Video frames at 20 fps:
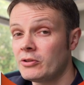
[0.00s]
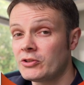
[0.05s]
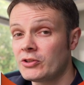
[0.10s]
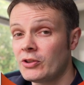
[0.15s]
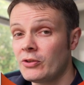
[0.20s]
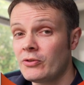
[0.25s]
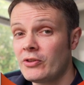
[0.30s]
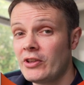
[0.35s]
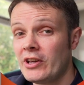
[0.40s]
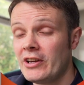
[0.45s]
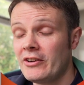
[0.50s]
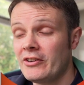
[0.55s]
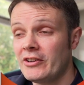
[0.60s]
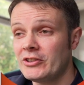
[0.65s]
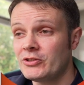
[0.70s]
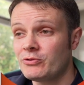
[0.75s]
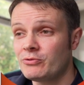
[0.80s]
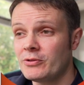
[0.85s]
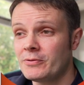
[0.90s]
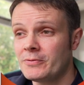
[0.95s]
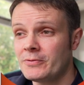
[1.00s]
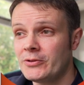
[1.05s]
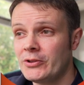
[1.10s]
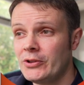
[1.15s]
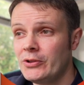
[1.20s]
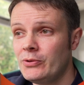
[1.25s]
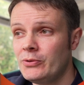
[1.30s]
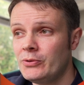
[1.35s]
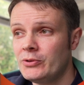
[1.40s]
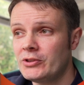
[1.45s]
so there it's
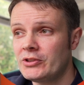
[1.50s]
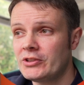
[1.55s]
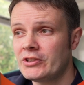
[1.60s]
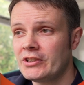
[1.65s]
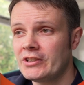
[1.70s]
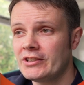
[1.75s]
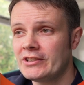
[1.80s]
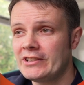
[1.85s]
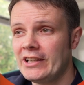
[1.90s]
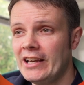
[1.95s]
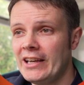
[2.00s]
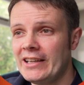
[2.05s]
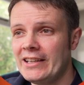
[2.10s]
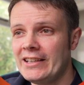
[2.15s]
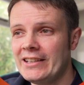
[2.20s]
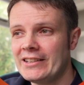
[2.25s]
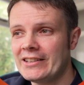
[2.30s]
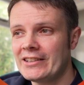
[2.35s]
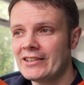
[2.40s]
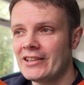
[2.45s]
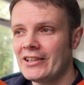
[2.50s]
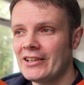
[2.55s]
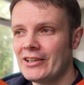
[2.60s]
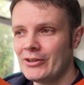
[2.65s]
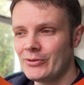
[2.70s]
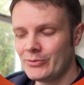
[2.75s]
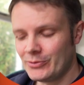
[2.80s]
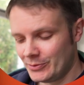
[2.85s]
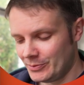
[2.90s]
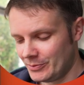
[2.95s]
refused to say that
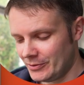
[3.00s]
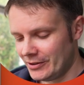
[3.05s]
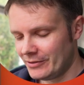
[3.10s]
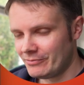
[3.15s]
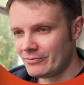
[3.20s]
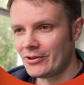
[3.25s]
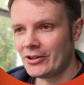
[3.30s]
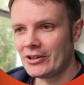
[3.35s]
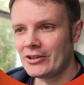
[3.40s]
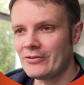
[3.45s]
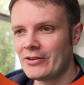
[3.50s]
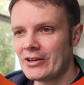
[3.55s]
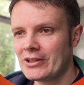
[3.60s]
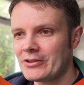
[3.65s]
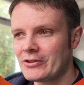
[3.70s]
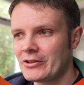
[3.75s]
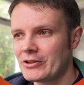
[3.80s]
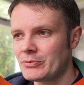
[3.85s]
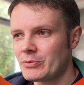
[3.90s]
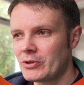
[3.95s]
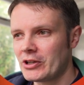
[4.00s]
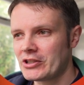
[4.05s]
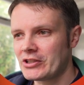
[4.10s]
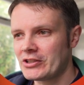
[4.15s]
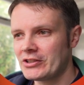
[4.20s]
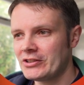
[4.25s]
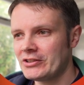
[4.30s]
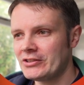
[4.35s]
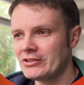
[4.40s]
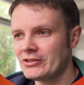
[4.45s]
it would write a regular
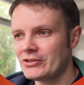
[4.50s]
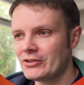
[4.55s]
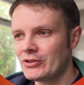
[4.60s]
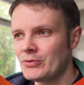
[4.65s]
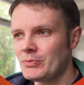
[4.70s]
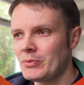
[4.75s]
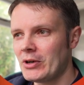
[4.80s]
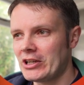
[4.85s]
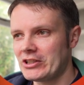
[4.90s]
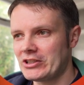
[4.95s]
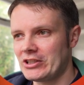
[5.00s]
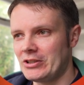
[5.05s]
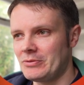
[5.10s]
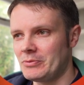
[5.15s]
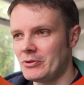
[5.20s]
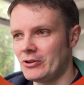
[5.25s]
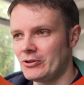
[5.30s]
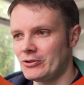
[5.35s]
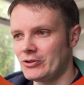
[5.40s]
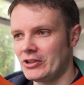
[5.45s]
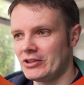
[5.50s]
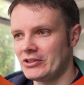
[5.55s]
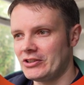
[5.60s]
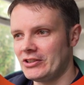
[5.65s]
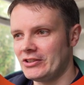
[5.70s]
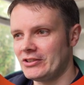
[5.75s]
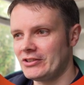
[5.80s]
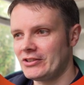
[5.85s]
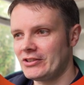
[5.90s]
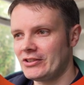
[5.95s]
expression to match email
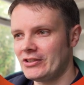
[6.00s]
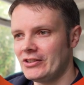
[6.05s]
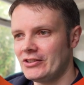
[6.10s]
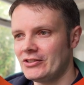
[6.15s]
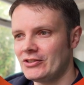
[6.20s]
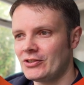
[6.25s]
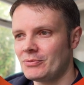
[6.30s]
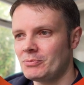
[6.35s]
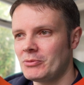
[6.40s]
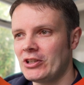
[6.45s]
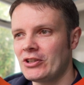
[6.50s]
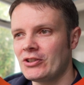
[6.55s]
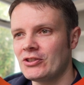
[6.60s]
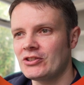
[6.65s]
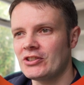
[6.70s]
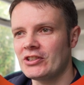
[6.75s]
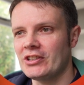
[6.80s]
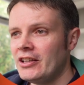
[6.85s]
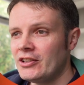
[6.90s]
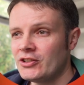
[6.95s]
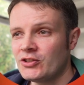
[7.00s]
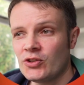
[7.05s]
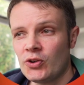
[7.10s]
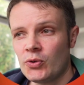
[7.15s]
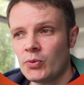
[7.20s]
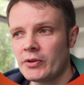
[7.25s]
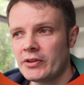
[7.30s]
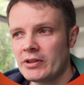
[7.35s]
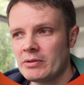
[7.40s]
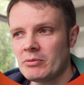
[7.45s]
addresses because it is not
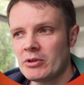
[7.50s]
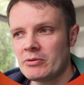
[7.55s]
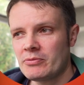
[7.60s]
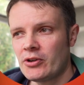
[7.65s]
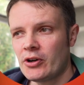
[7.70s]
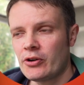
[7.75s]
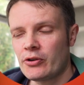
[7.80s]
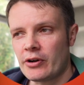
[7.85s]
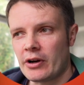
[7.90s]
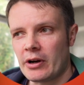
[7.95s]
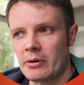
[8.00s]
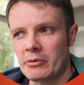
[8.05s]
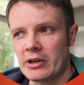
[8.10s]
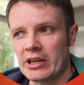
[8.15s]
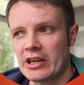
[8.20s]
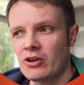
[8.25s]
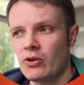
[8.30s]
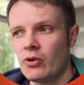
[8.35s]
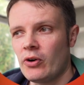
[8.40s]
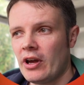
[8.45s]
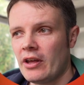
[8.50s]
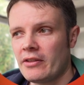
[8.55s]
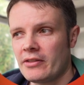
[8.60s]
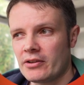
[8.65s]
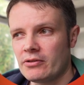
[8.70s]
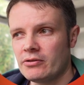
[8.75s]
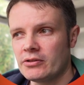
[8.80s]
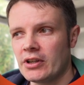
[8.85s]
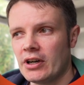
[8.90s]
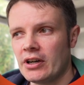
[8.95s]
within my programming or
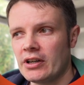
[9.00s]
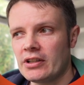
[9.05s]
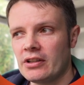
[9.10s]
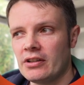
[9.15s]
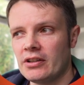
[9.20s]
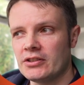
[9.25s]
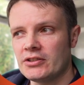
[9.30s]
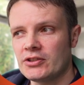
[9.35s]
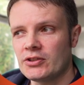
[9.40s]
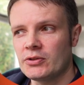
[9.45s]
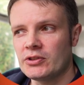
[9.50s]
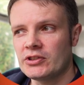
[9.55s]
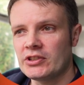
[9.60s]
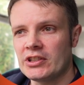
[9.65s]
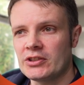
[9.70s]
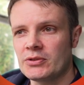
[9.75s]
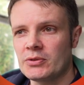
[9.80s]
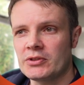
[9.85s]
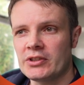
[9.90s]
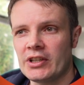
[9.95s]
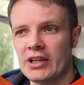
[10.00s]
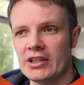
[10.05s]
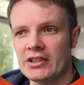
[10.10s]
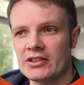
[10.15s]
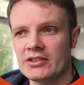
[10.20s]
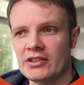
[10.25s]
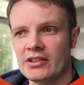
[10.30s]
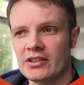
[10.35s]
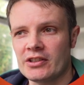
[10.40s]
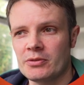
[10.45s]
ethical guidelines to assist with
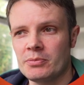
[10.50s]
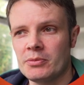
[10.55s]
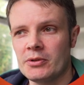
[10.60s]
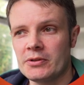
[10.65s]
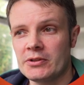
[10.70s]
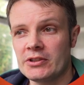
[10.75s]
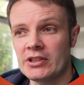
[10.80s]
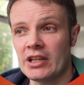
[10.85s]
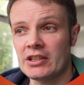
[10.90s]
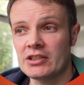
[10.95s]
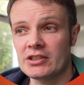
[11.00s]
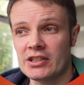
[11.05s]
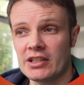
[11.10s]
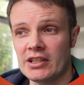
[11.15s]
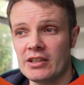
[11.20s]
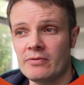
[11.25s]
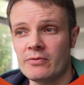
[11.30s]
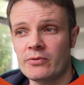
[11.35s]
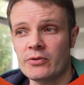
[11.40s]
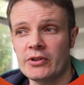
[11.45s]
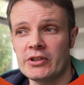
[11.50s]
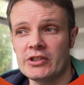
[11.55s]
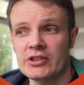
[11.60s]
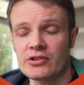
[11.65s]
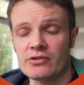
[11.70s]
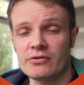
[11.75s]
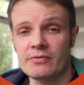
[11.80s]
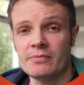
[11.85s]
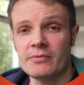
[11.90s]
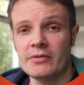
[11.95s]
tasks that could potentially infringe
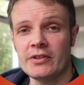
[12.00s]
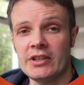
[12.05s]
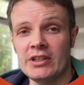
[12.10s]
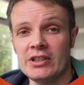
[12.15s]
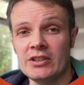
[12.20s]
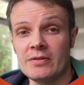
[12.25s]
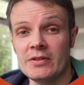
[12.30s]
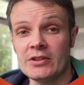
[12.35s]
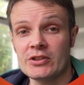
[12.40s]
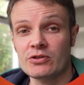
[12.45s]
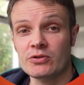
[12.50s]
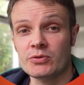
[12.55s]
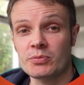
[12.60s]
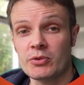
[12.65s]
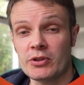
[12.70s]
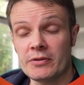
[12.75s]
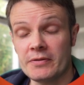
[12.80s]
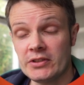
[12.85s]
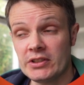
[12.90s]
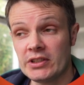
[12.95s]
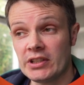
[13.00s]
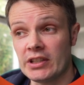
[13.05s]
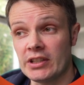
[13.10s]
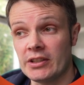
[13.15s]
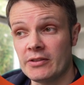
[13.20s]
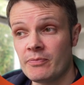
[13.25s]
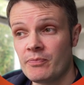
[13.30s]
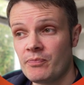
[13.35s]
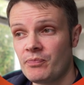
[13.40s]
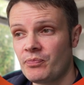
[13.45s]
on individuals'
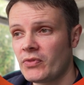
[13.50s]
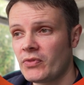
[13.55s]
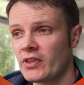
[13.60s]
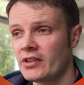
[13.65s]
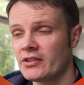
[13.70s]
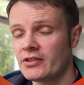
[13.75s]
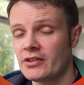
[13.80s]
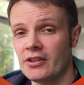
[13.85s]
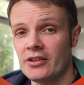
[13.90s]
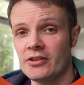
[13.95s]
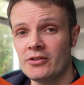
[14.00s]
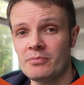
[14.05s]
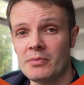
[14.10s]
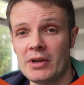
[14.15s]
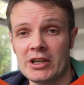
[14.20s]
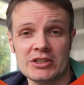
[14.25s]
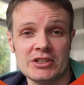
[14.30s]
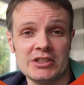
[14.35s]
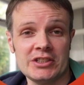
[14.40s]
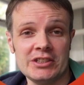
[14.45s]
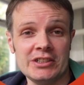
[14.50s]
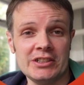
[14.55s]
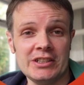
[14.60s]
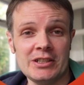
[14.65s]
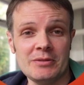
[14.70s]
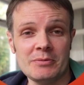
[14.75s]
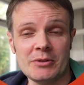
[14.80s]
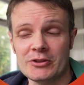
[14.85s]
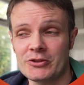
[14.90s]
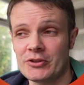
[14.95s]
privacy. So matching an
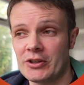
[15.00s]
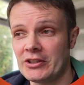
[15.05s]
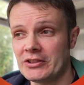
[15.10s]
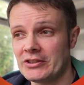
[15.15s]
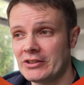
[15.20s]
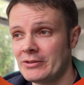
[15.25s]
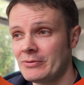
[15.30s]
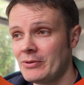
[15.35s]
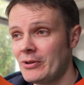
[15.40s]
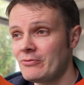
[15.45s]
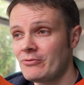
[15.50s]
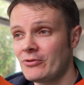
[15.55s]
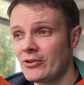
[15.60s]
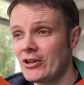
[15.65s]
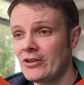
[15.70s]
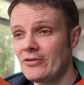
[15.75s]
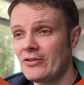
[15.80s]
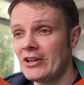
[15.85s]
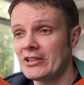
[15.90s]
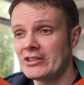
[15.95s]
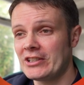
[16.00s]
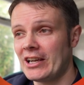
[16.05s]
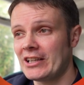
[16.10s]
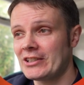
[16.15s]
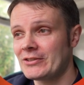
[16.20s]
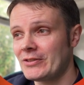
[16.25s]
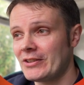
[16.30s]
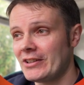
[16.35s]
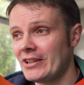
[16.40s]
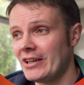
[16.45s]
email address, it won't write a
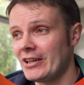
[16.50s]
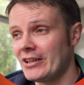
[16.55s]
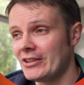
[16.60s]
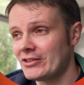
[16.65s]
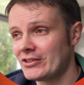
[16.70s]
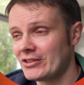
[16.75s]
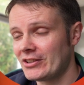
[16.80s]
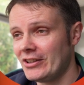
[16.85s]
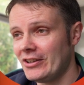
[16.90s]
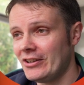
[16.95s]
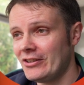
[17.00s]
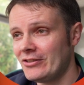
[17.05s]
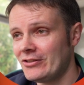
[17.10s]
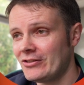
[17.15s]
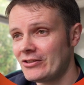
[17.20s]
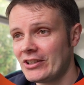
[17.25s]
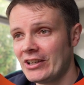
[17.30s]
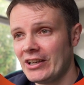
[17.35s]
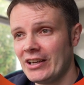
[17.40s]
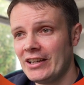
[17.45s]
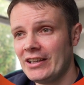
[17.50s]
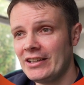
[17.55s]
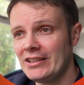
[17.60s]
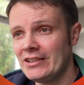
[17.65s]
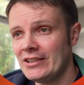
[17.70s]
regex for that. Okay.